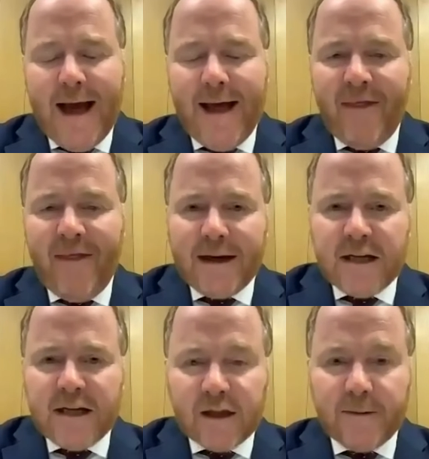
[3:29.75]
And that
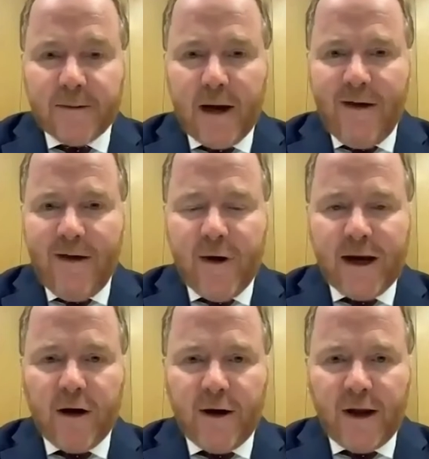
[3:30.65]
ultimately, if we
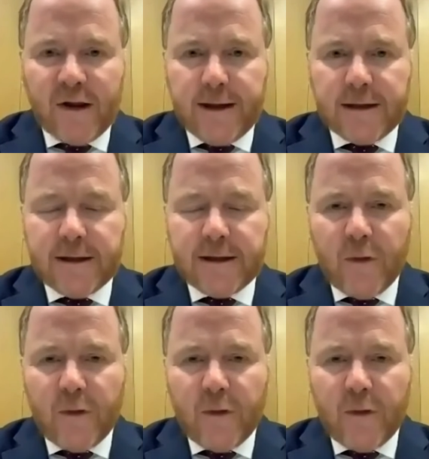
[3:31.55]
can harness it,